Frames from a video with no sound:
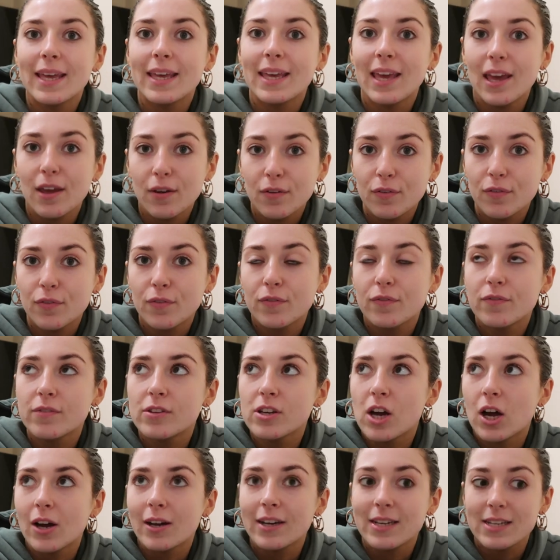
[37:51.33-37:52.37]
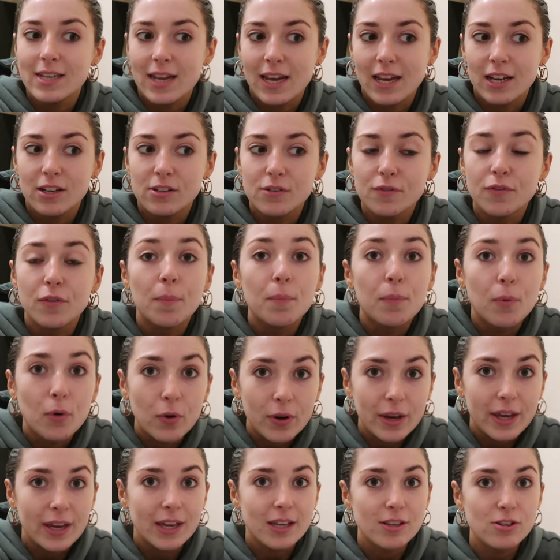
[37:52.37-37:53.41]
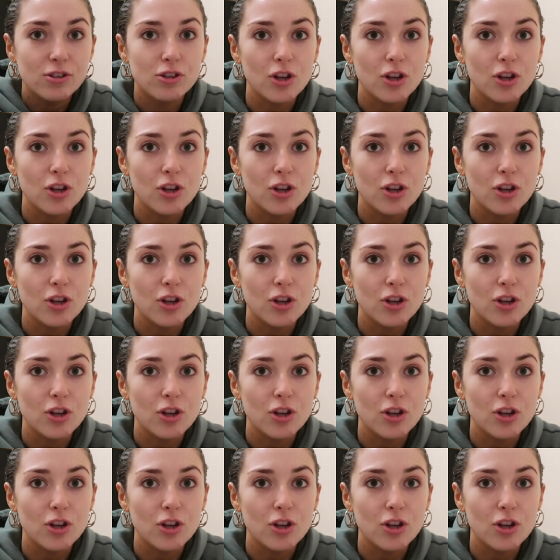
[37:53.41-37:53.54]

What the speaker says: gift ideas for boys.